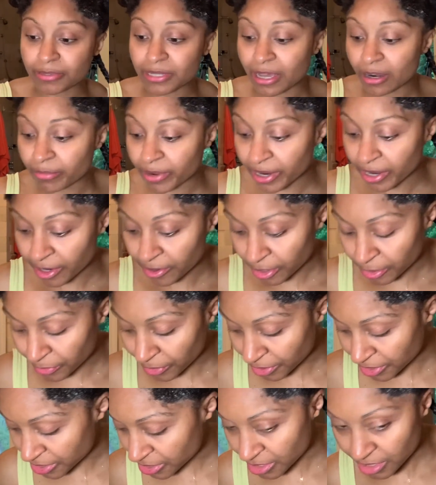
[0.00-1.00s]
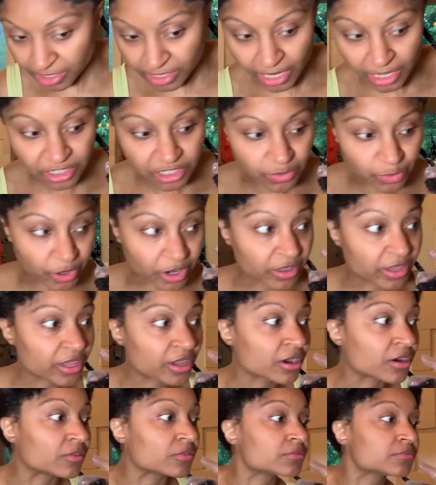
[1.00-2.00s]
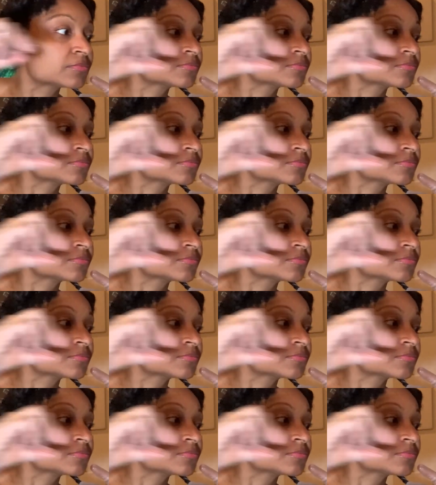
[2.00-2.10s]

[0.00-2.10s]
out of my hair to release this section? Where did they go?